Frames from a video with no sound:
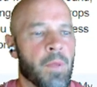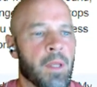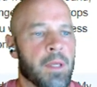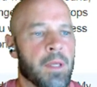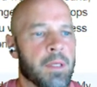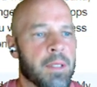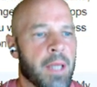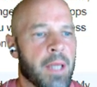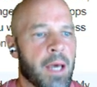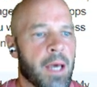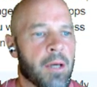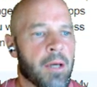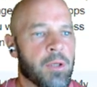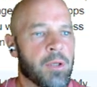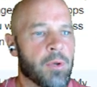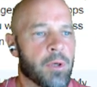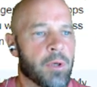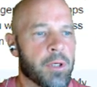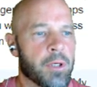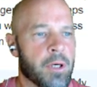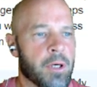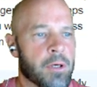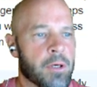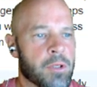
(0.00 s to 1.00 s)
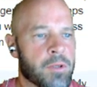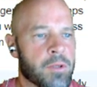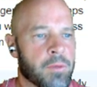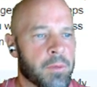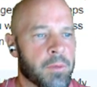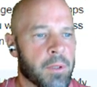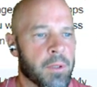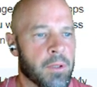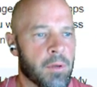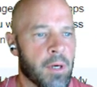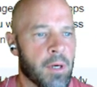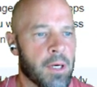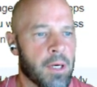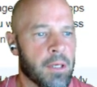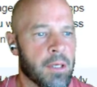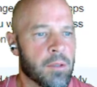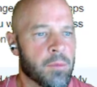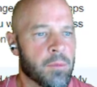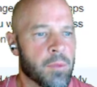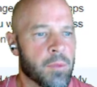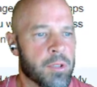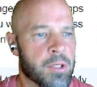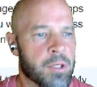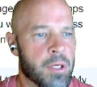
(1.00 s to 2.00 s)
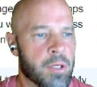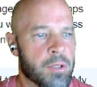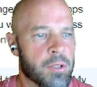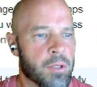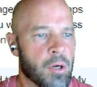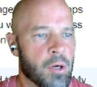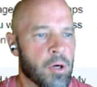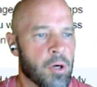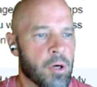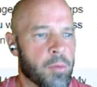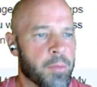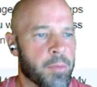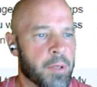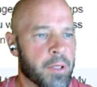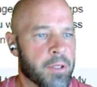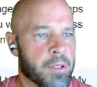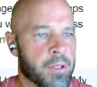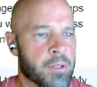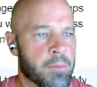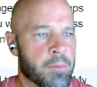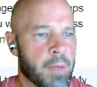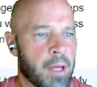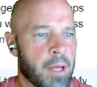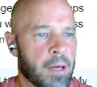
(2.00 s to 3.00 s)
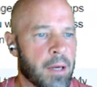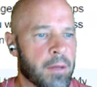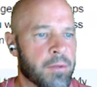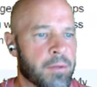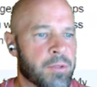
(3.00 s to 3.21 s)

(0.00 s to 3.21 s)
Now you are cursed from the ground which has opened its mouth